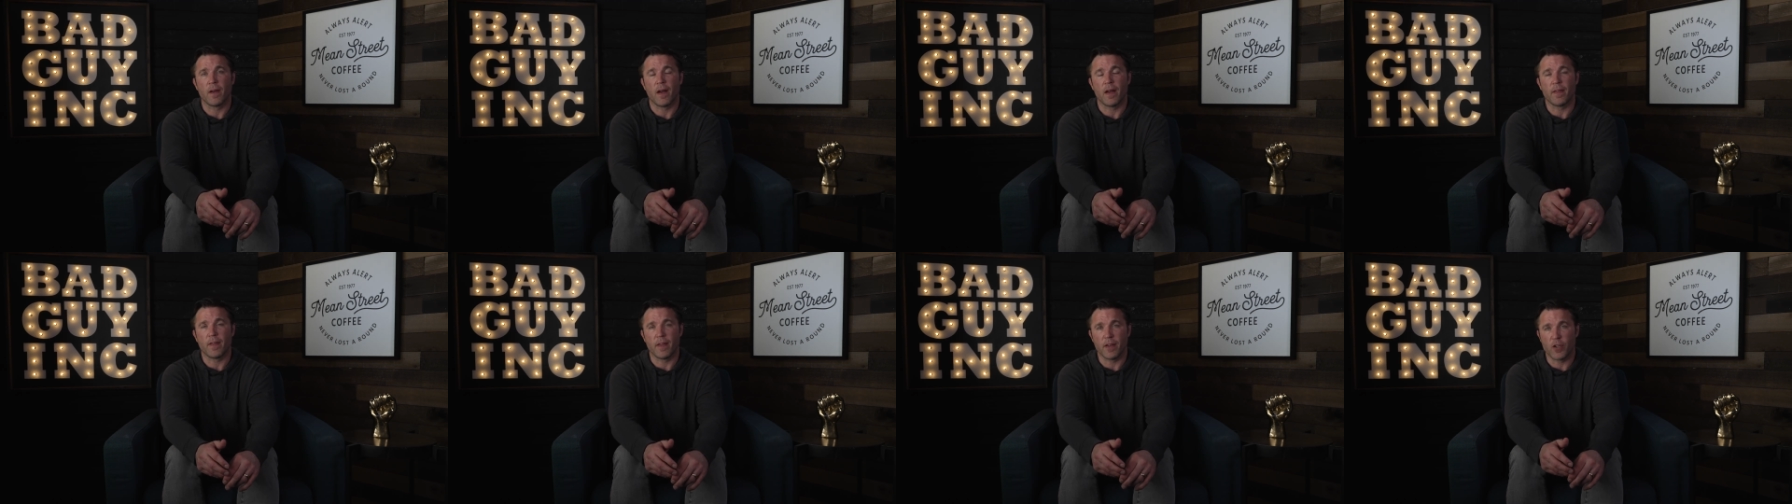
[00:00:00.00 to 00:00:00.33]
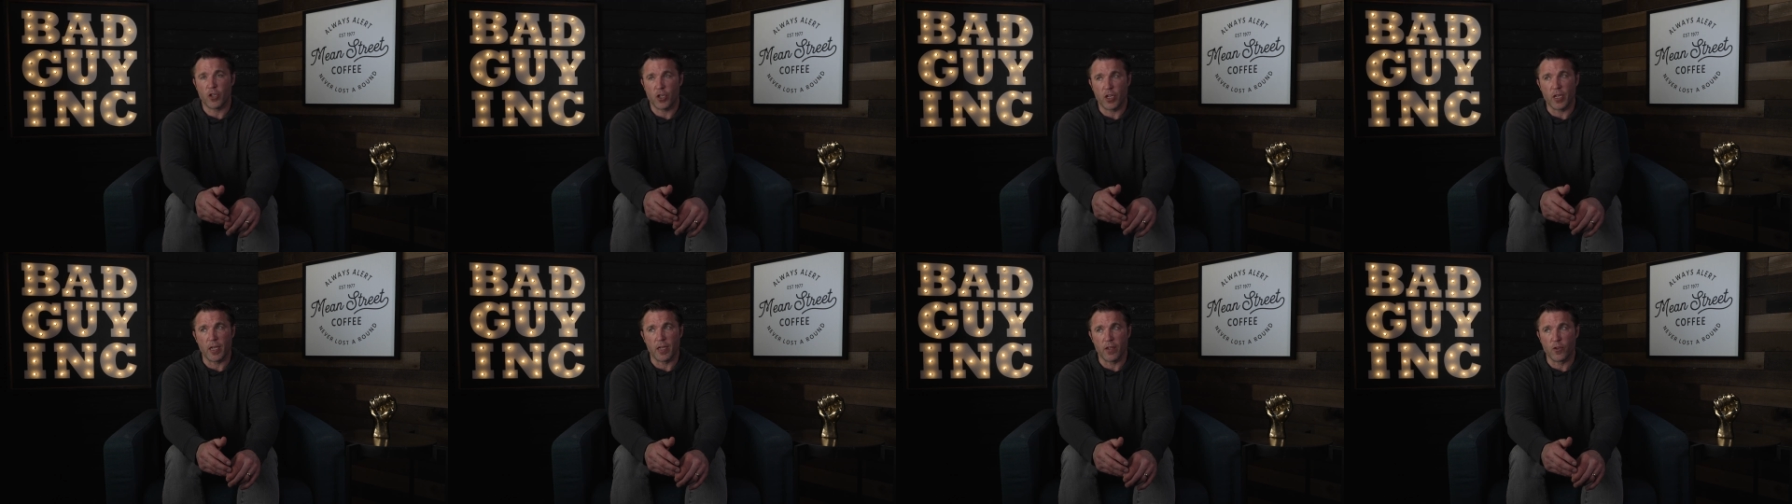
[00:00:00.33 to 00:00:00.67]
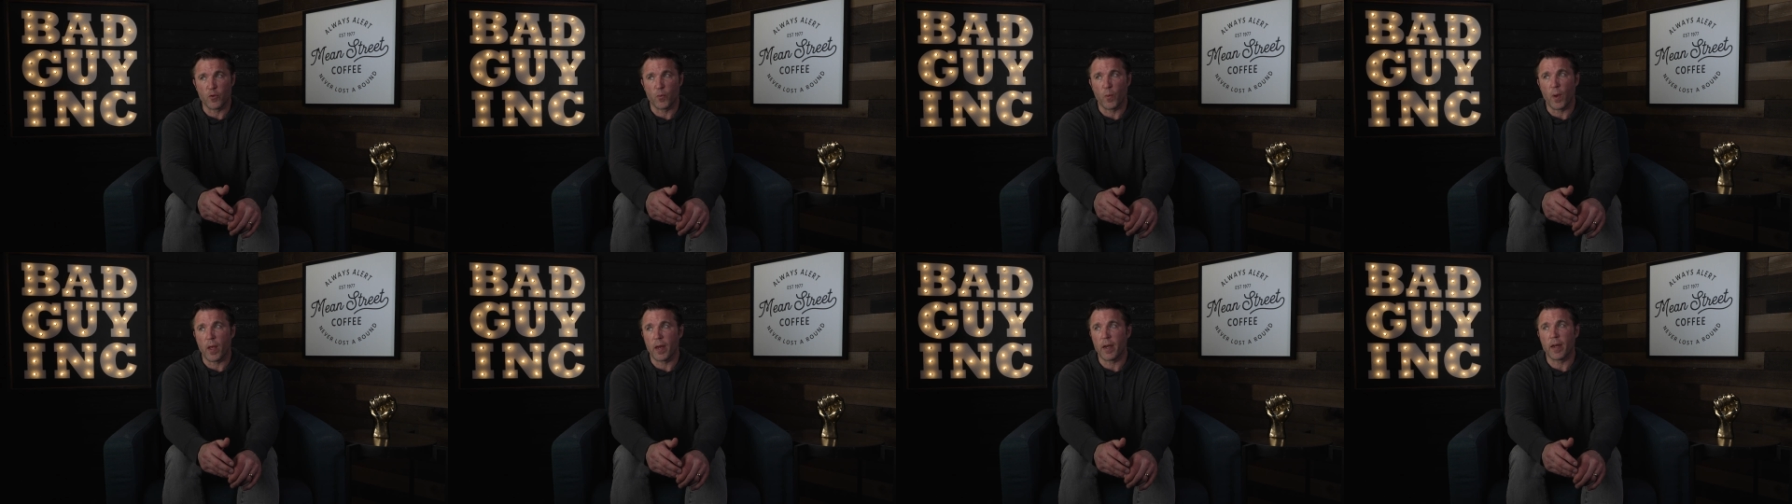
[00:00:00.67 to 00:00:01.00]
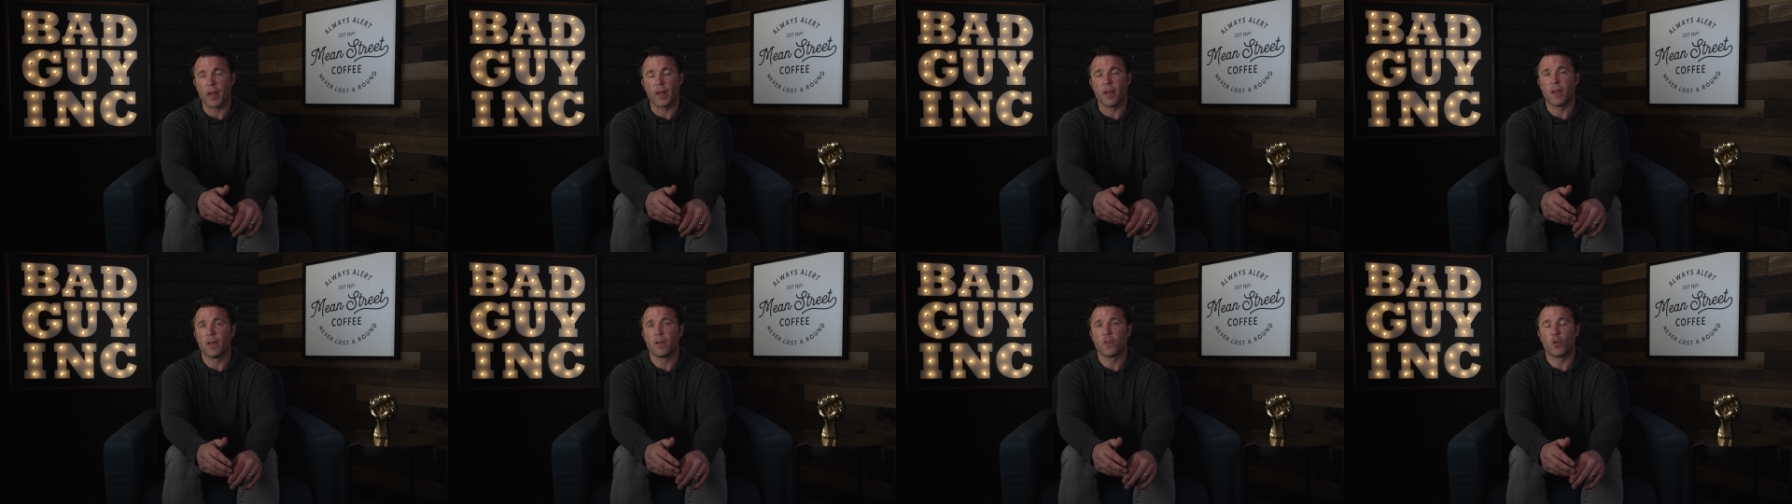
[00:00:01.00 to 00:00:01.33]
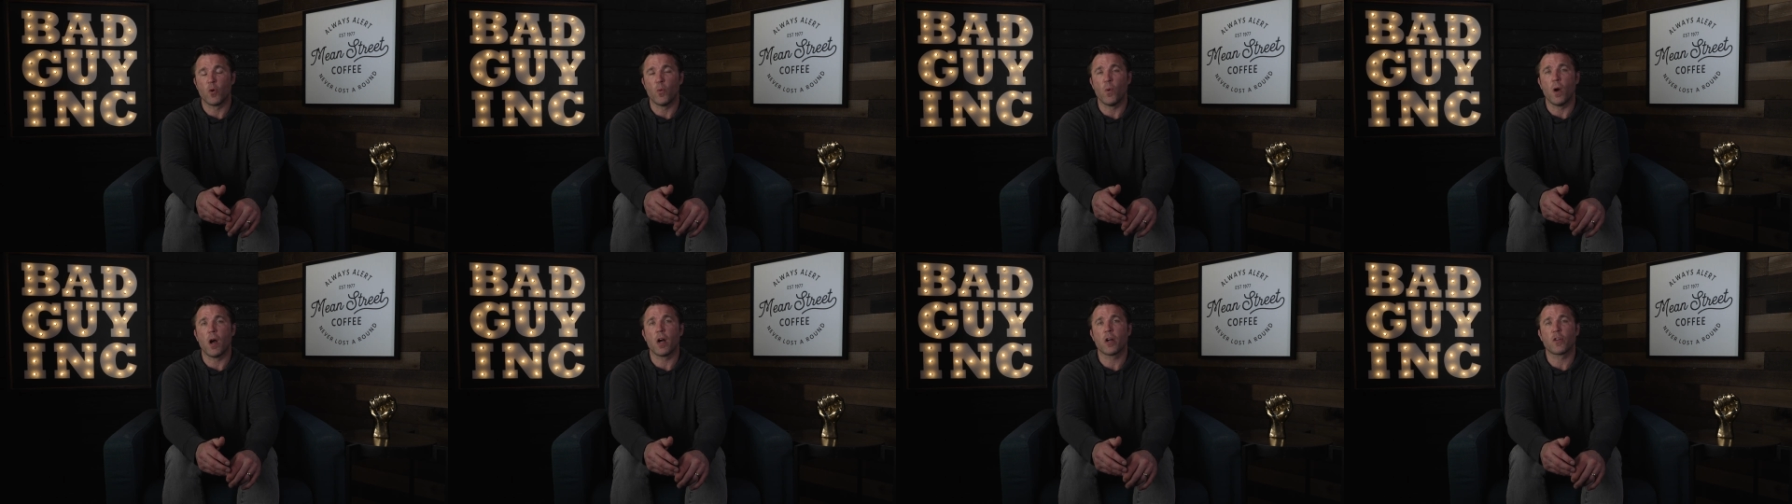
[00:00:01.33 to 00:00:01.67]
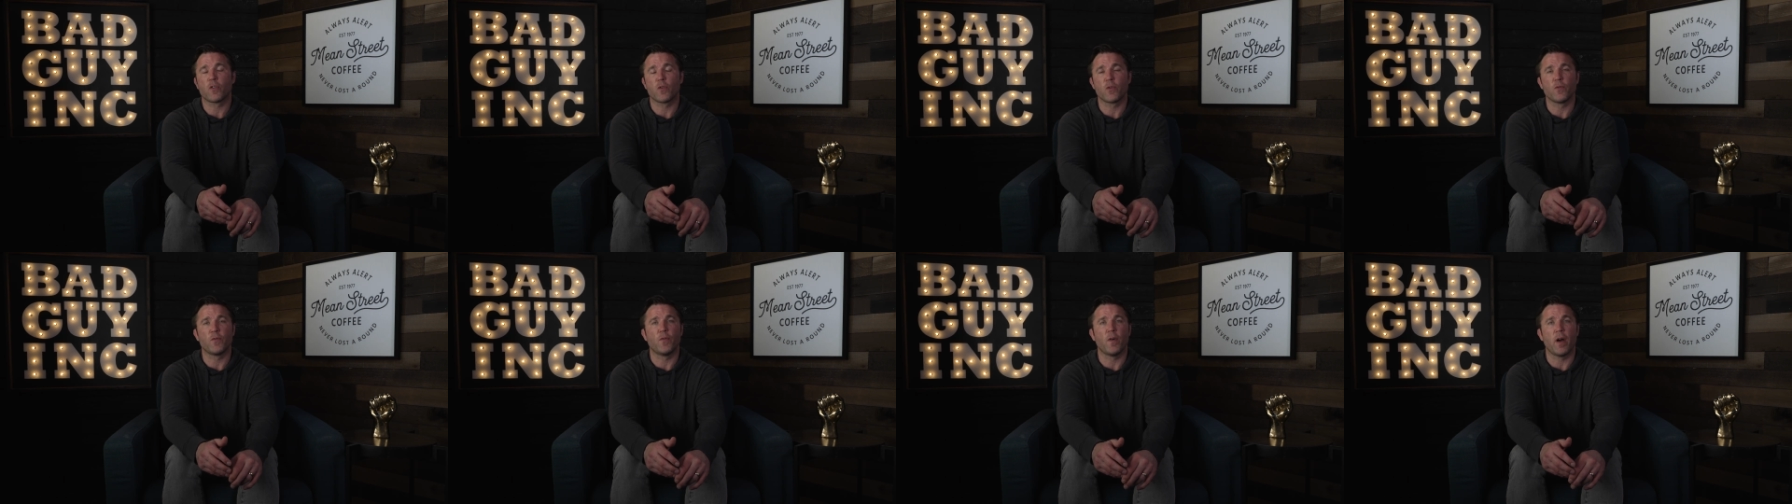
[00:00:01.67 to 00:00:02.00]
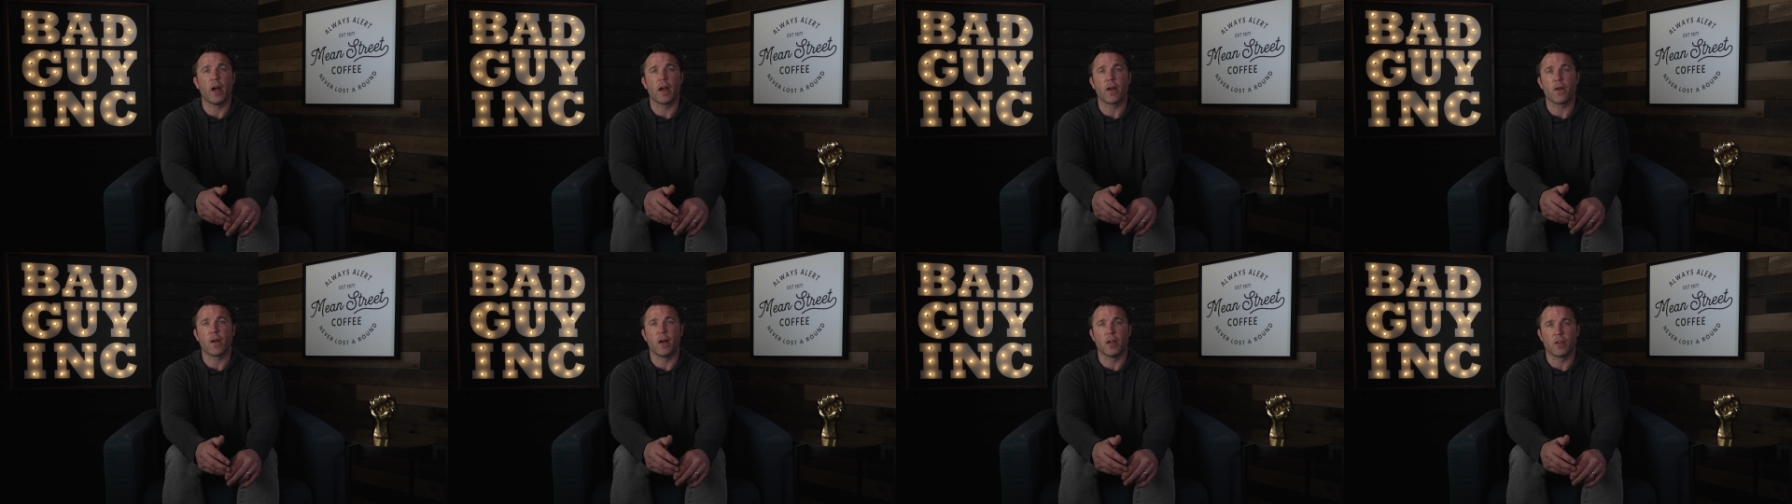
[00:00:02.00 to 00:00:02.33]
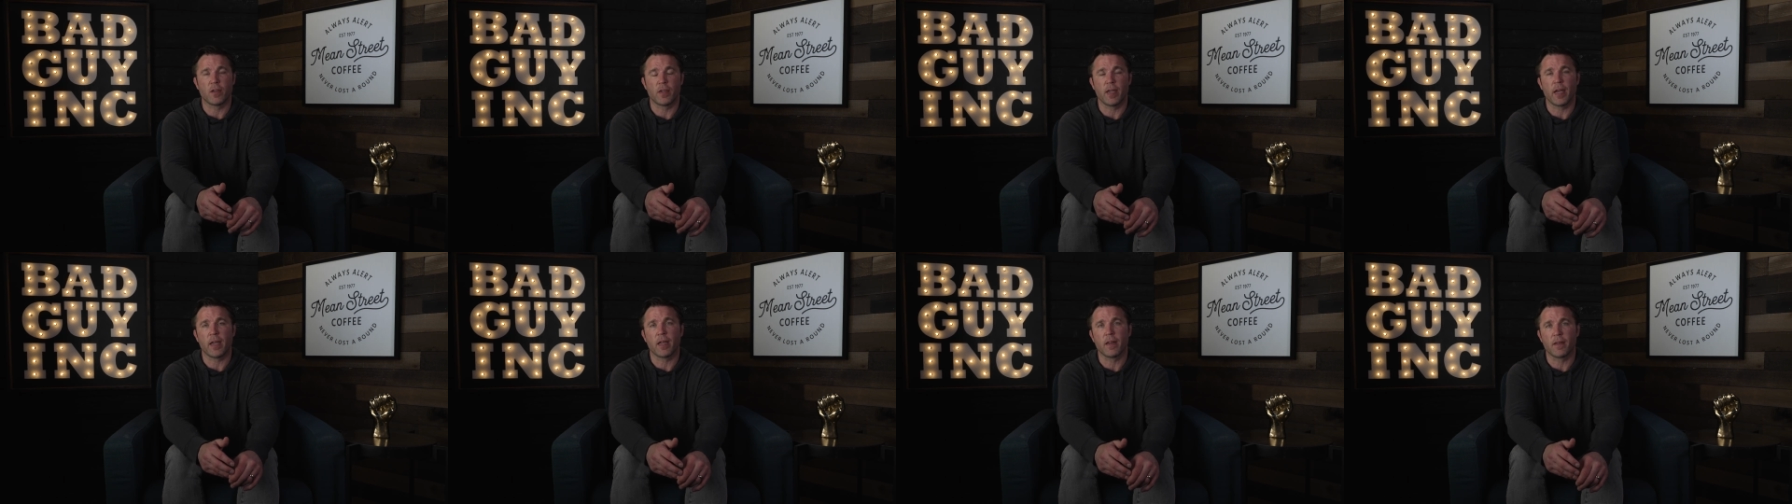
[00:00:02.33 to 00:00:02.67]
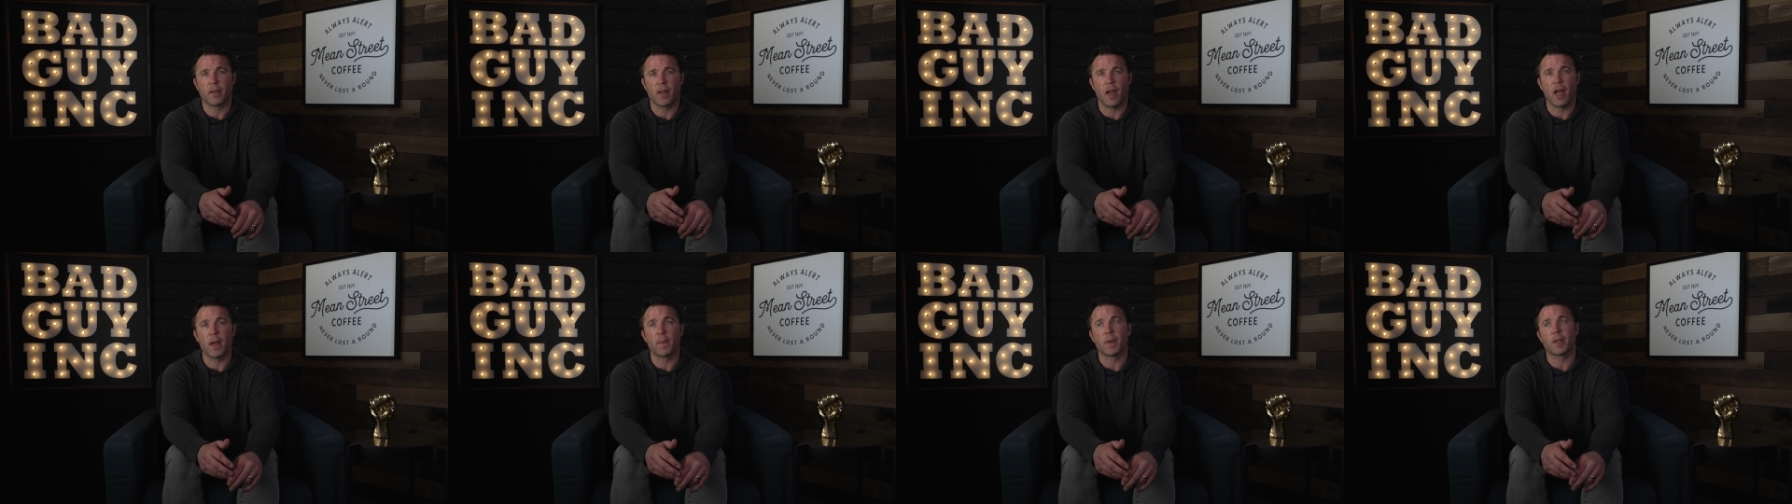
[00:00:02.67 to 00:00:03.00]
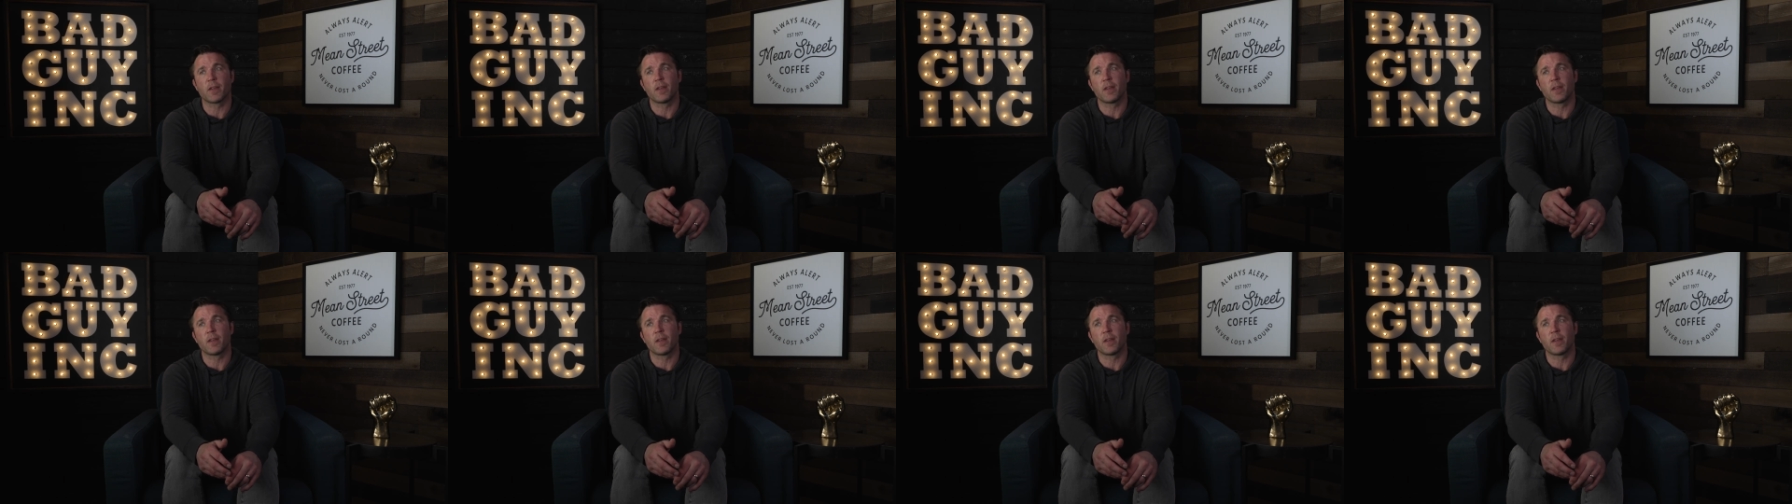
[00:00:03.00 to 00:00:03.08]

I think she is ready to walk through fire a second time,